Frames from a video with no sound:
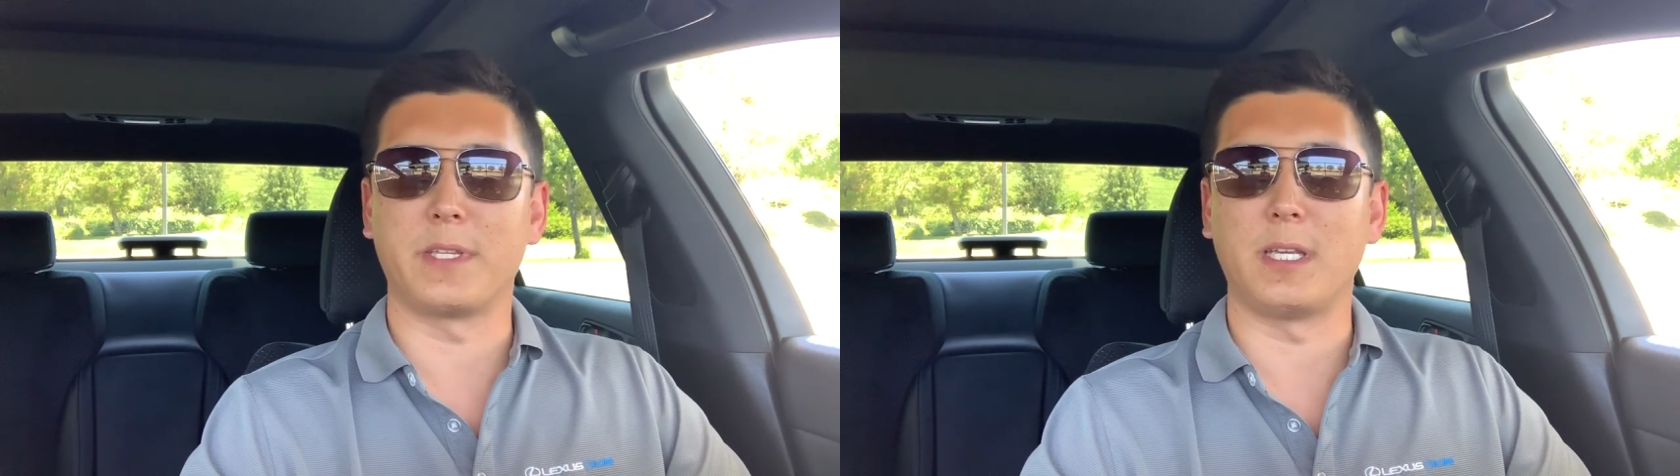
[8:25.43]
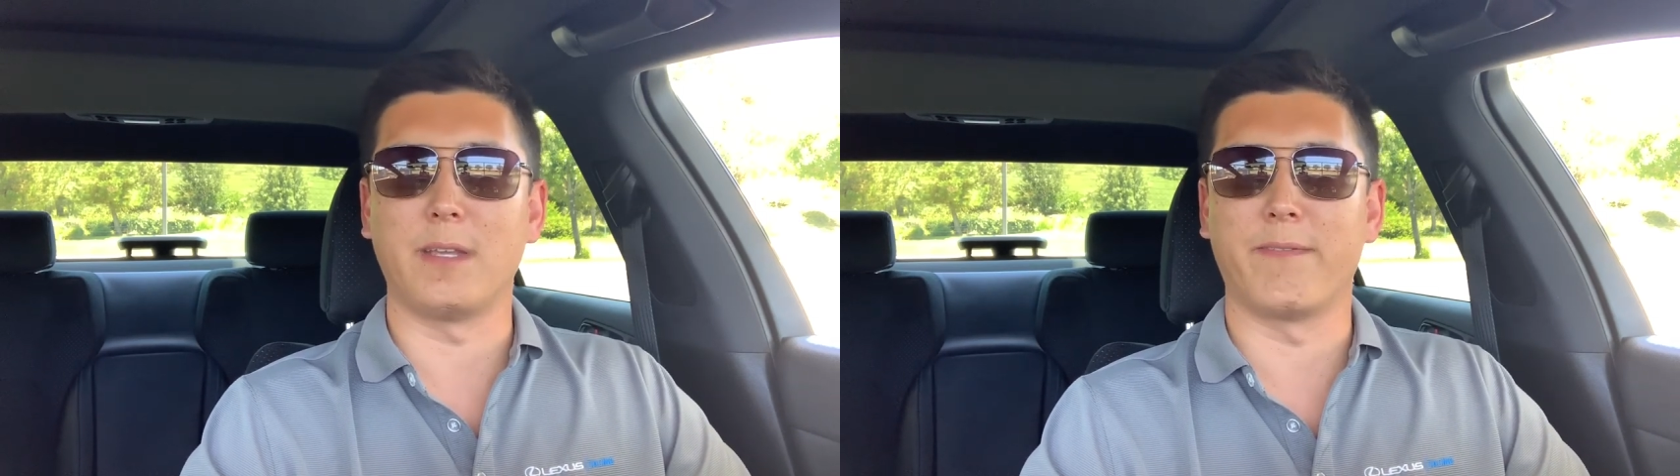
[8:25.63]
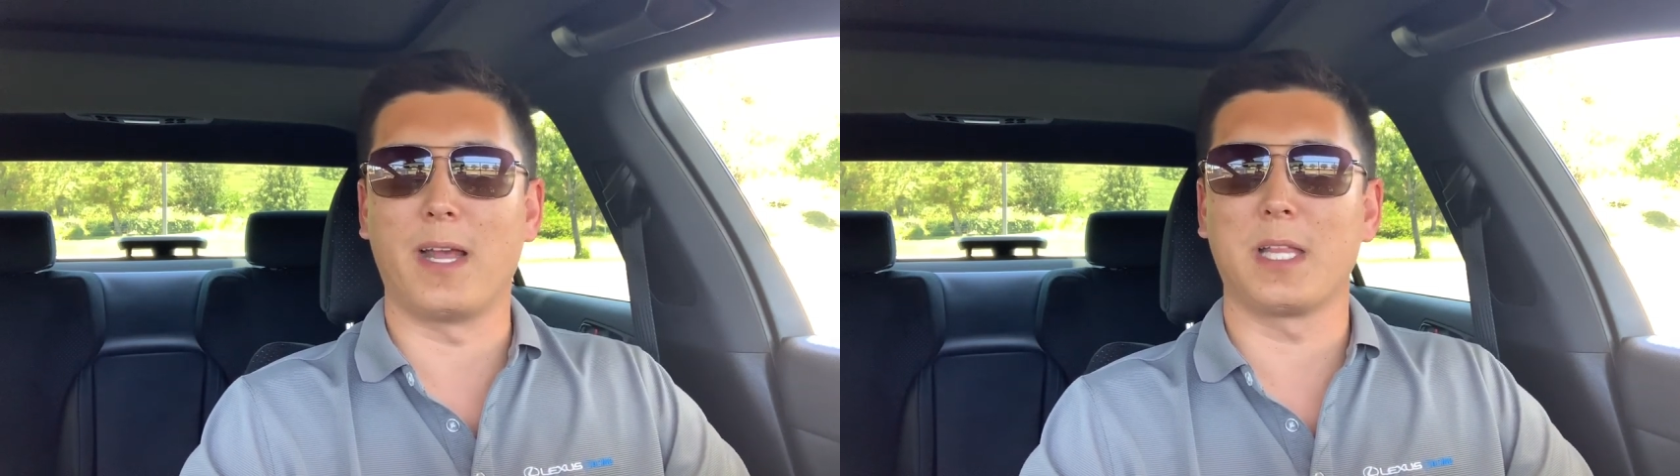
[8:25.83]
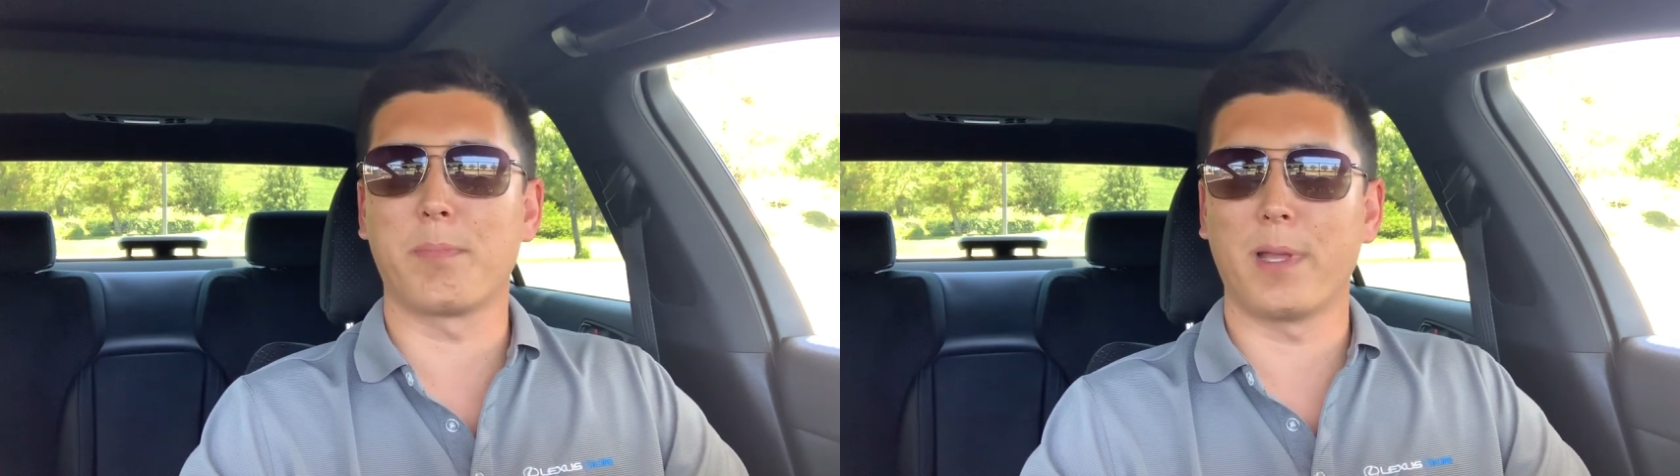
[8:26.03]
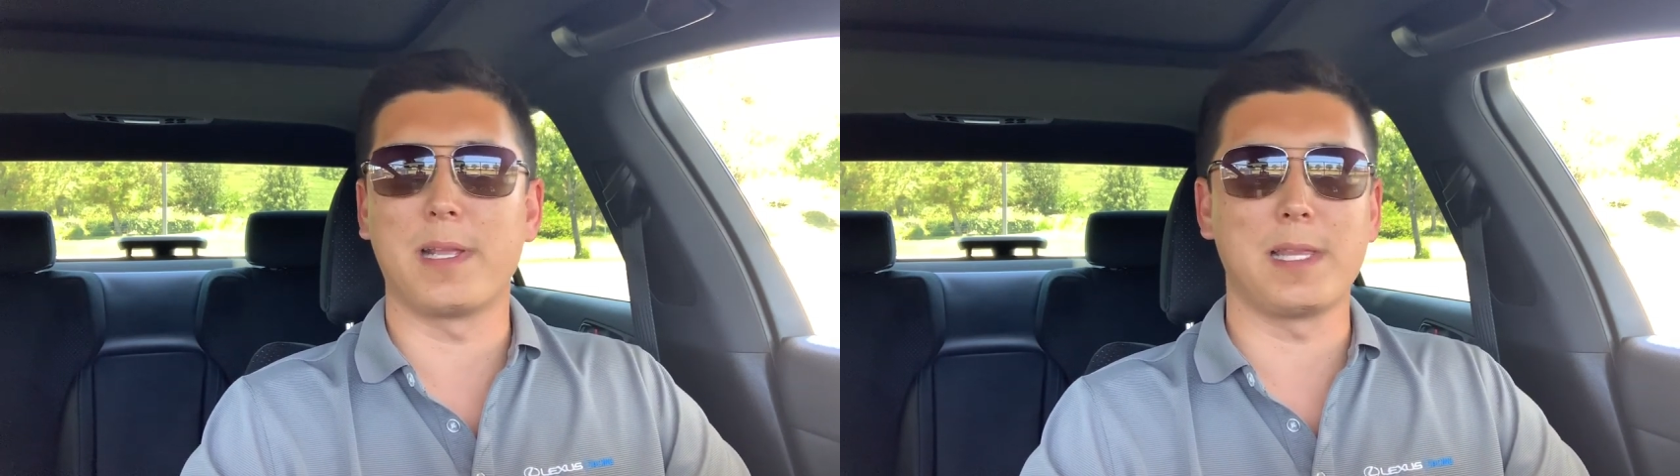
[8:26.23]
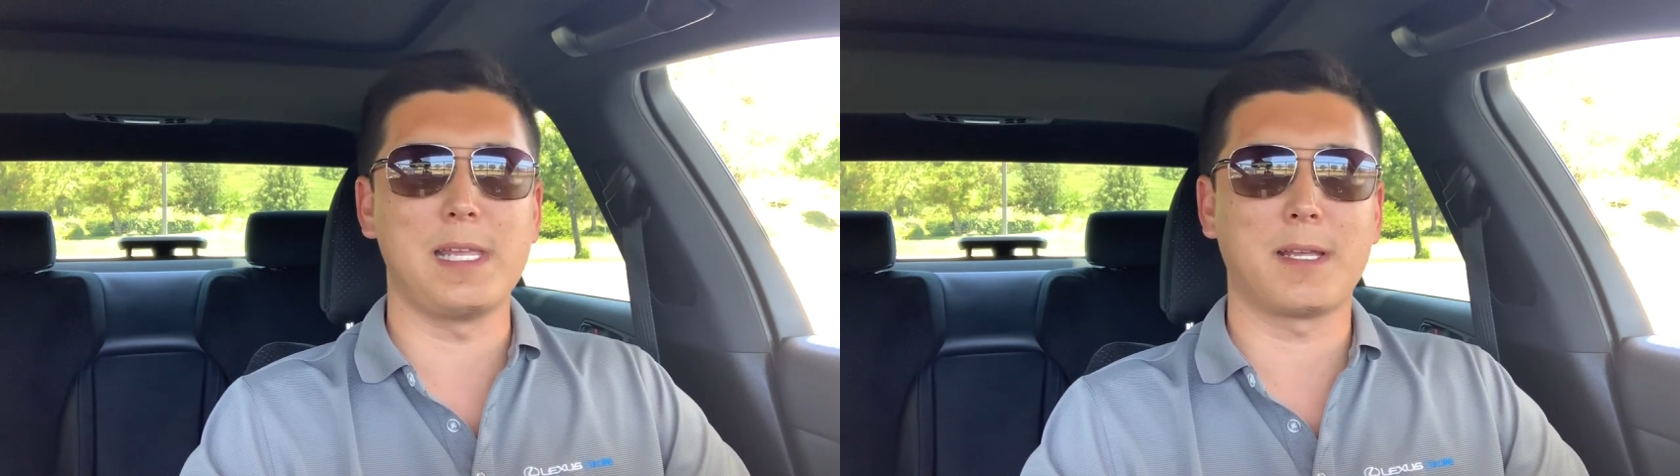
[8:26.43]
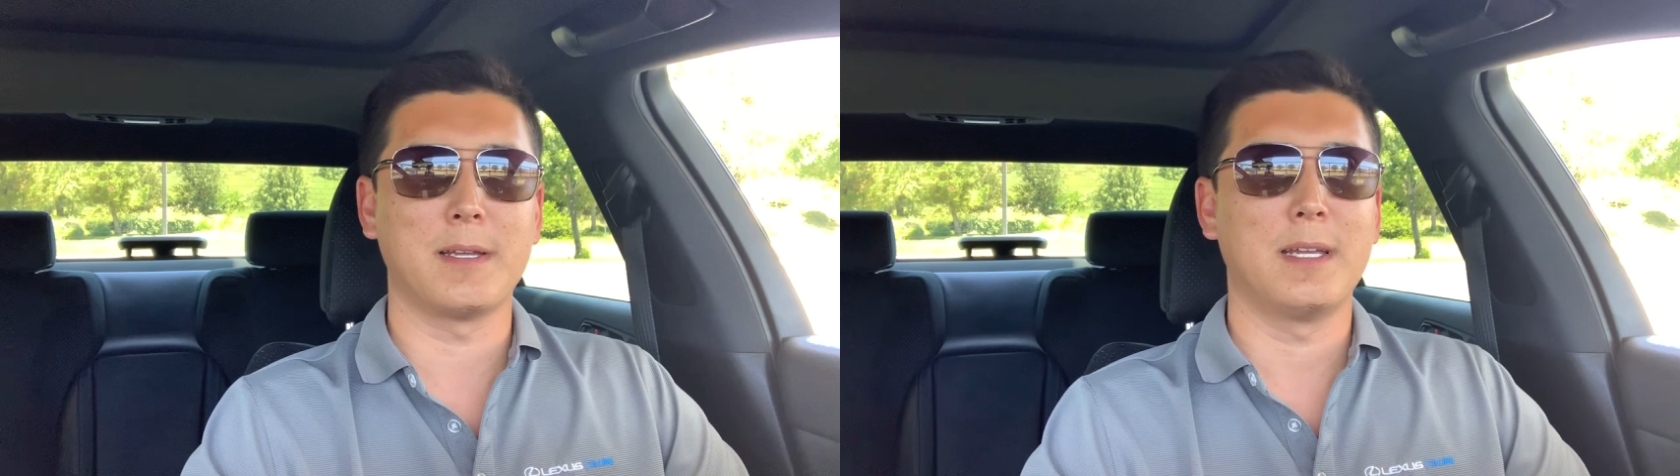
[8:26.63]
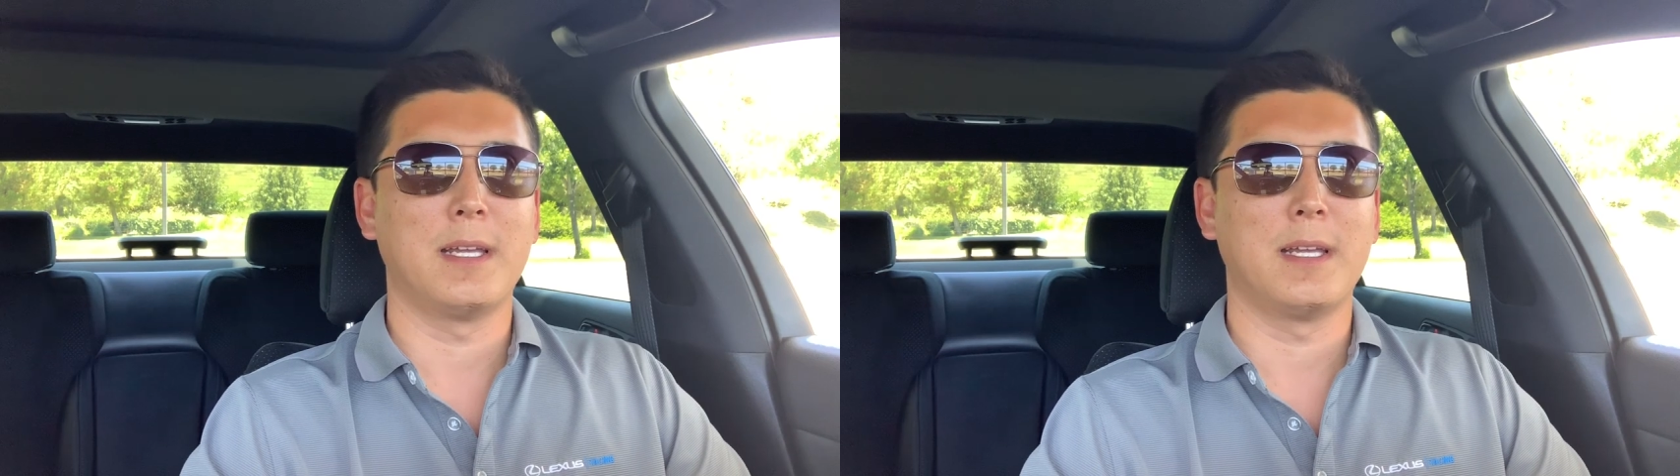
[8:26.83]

the valley plate leak.